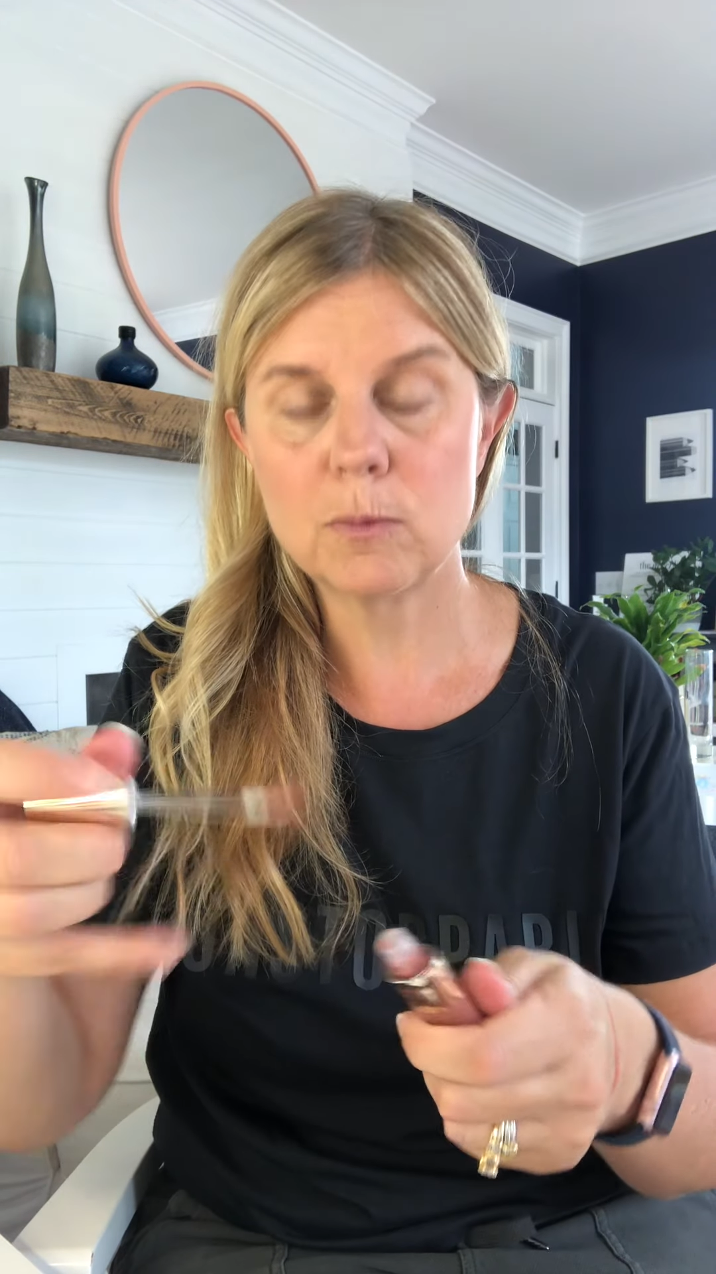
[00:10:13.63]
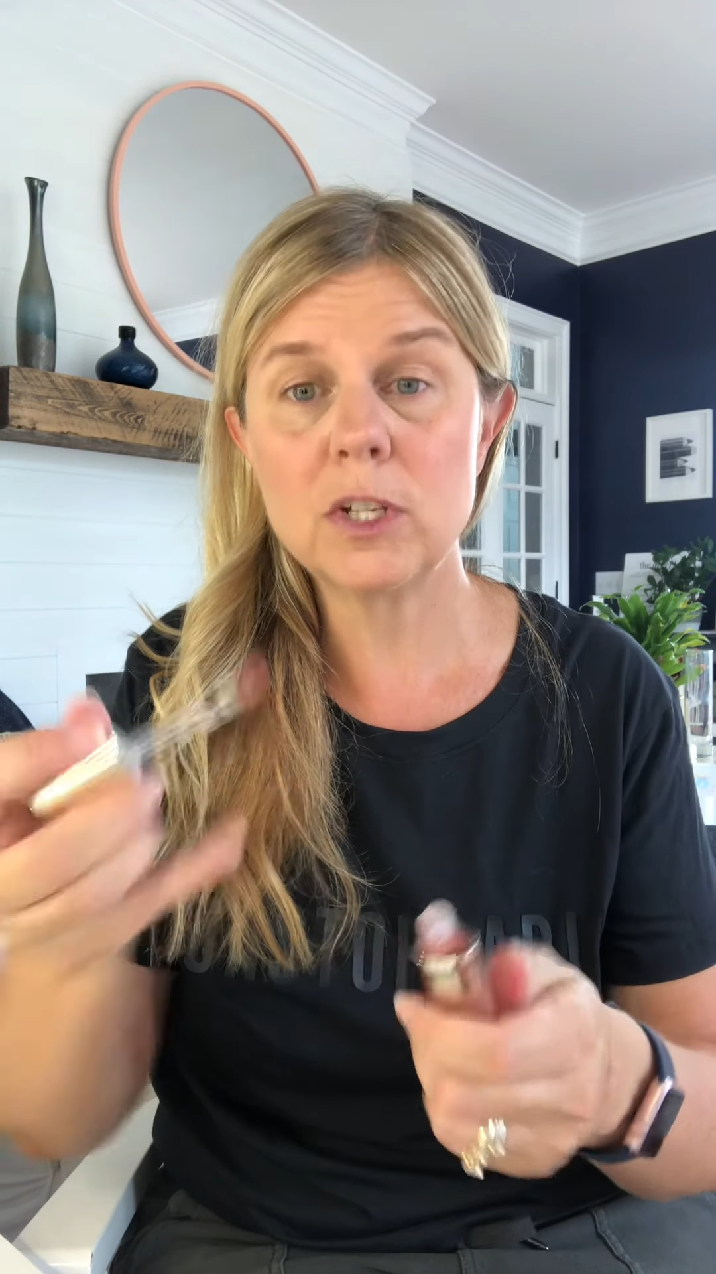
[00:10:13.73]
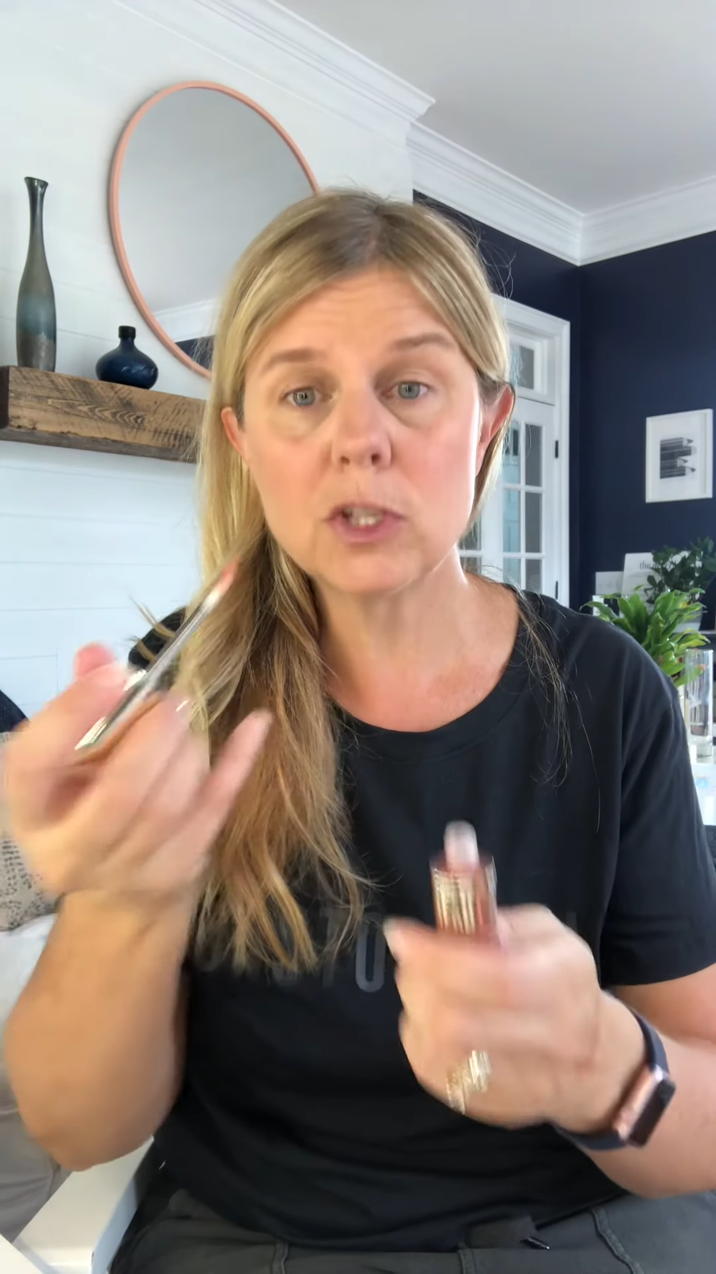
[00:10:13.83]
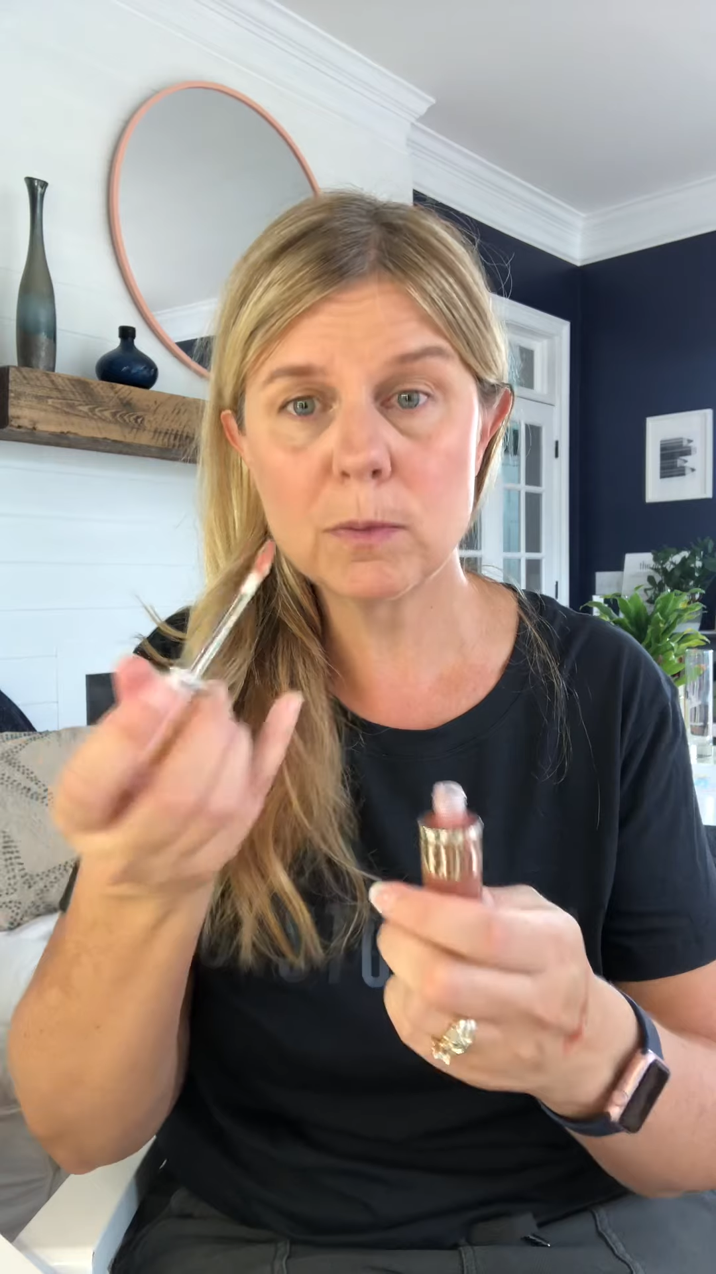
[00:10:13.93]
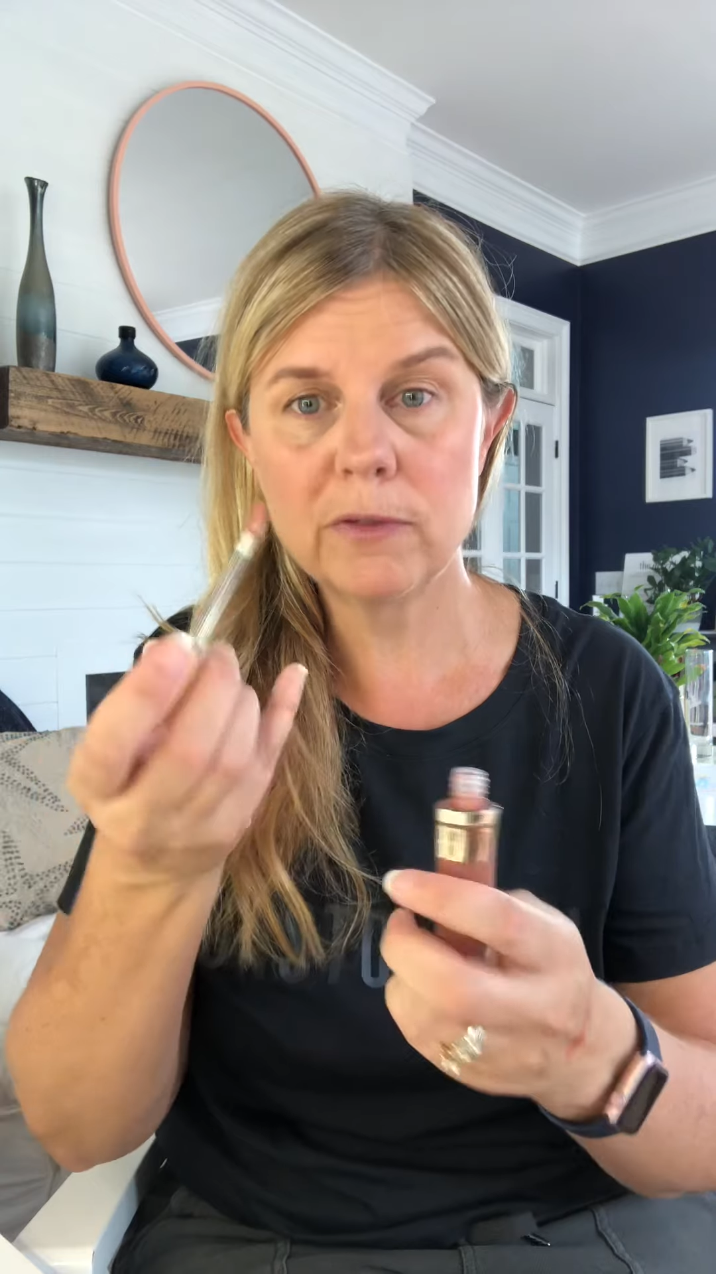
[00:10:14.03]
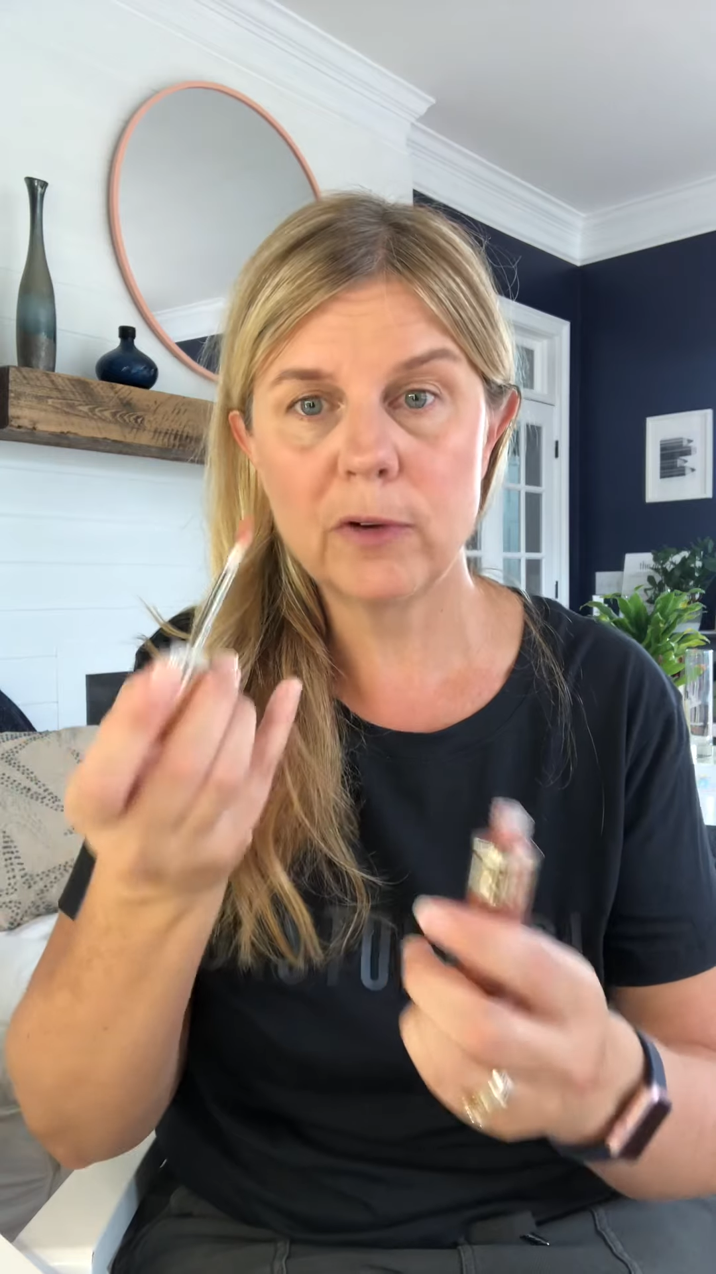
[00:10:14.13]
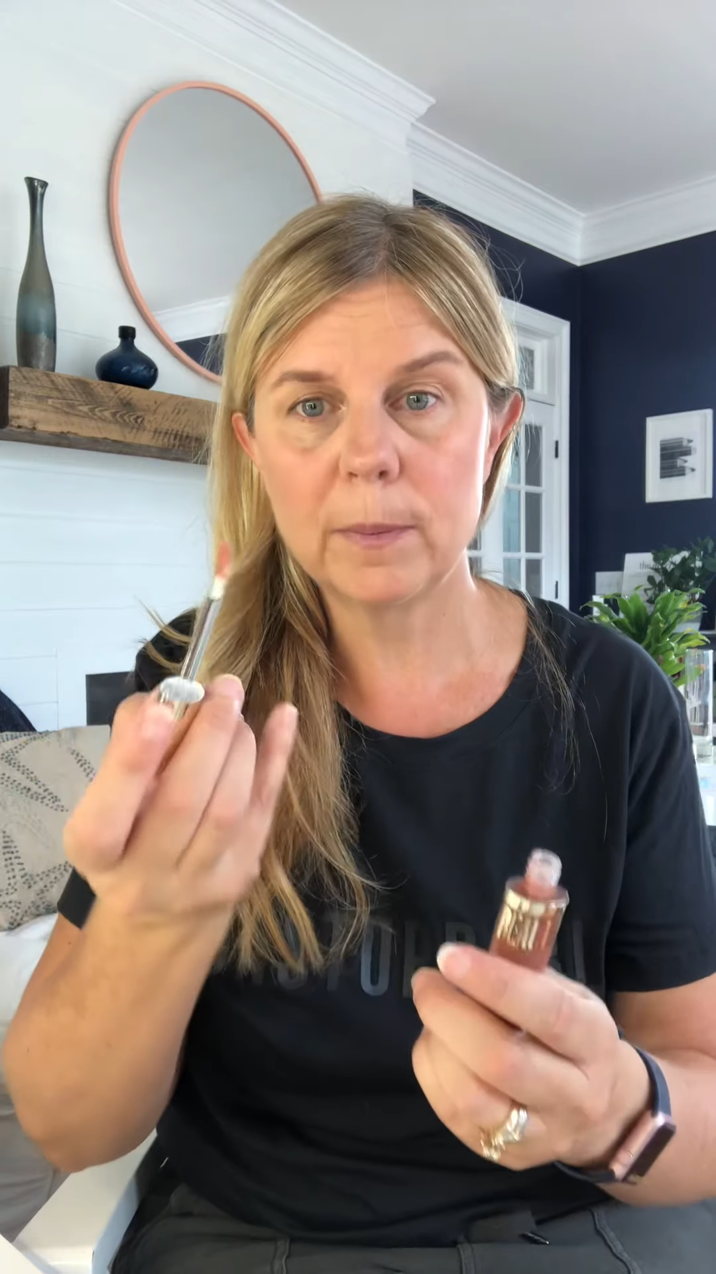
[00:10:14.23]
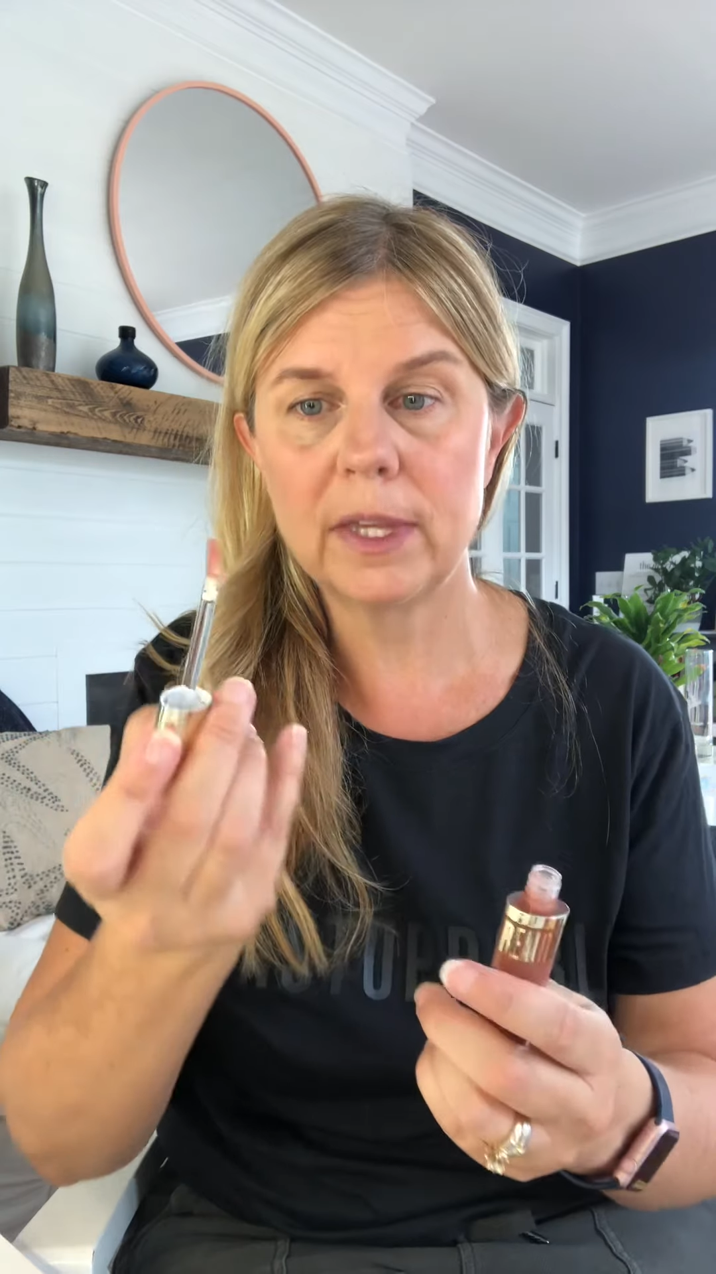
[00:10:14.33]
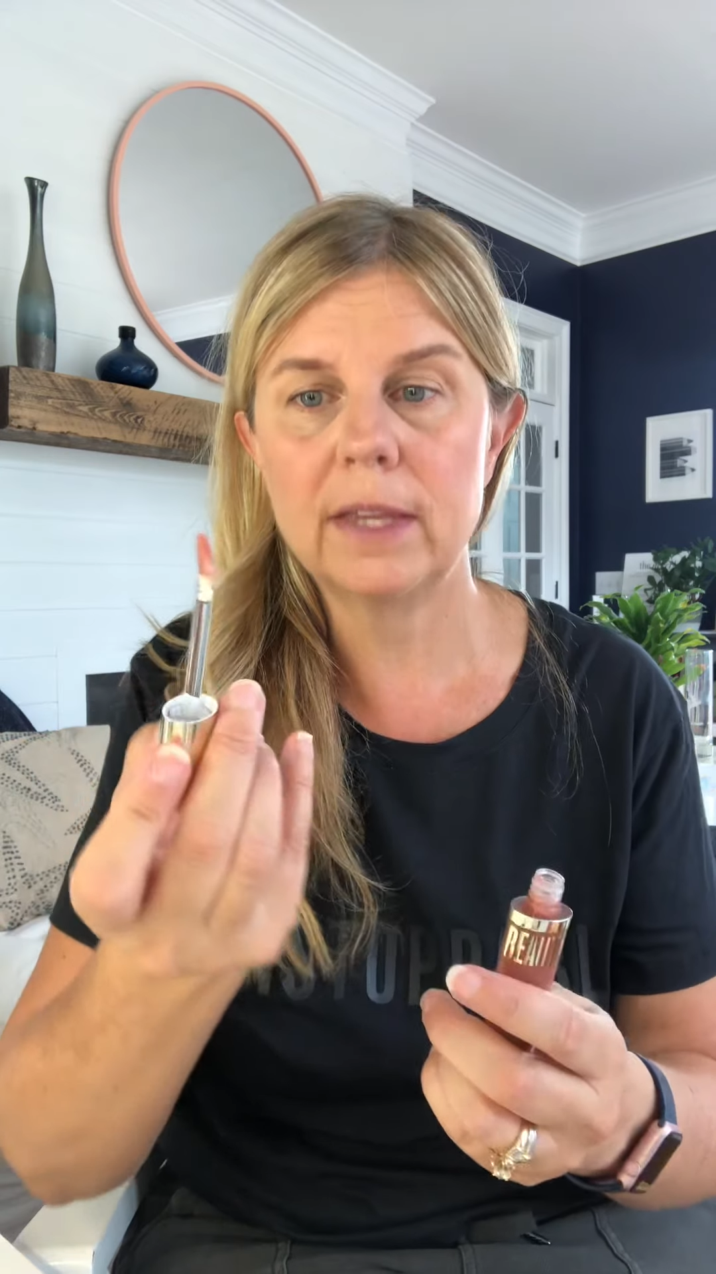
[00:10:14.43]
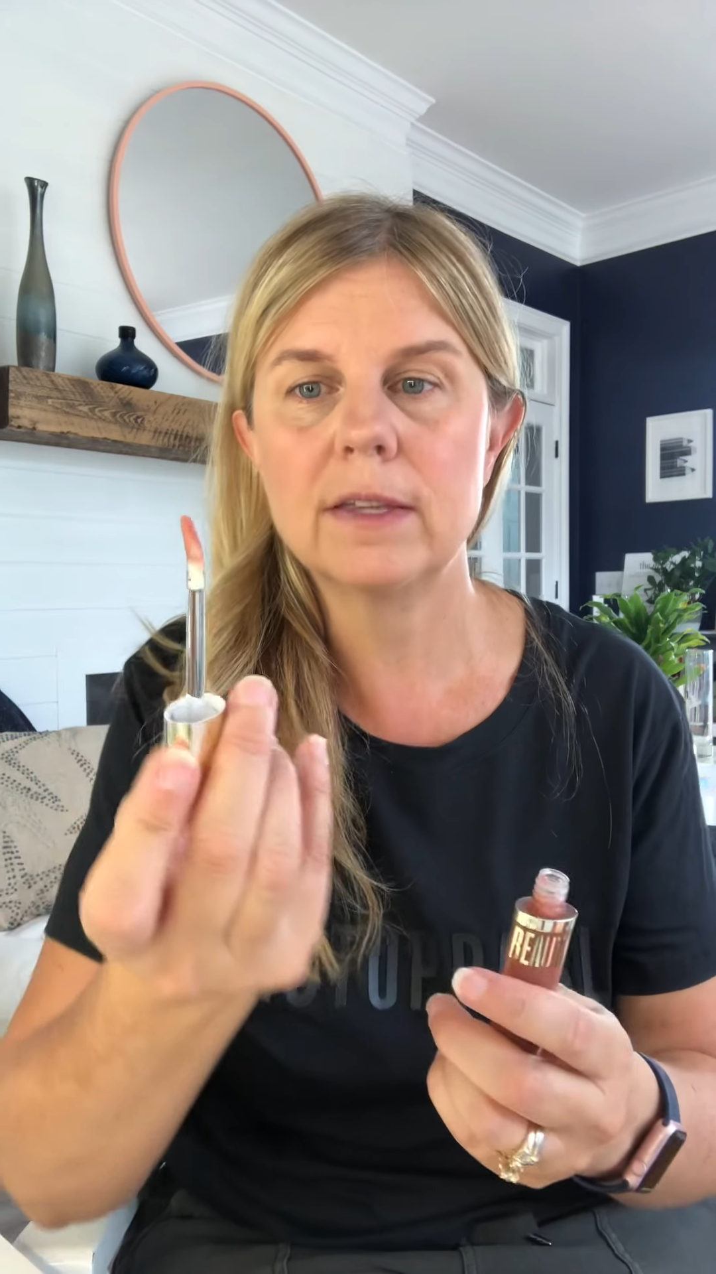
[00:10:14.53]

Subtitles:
We just reformulated